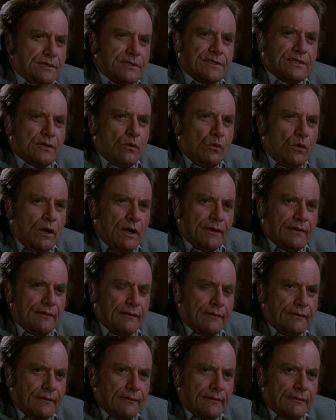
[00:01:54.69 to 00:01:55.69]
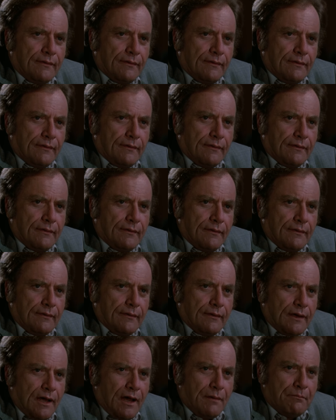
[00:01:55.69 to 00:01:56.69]
So what?
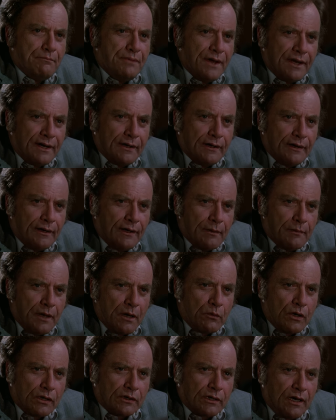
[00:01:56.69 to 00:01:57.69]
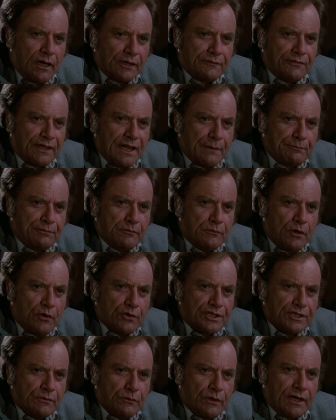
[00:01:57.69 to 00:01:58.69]
I'm better than him. I worked hard for that
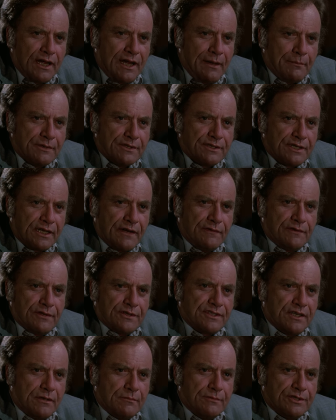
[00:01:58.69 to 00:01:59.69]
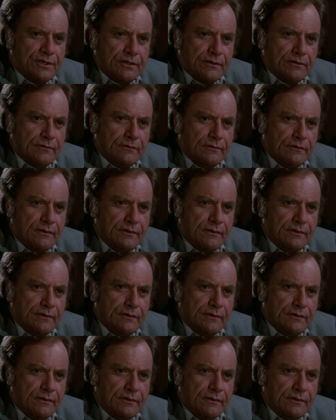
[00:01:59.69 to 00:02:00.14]
promotion. What happens? They give it to some Jew.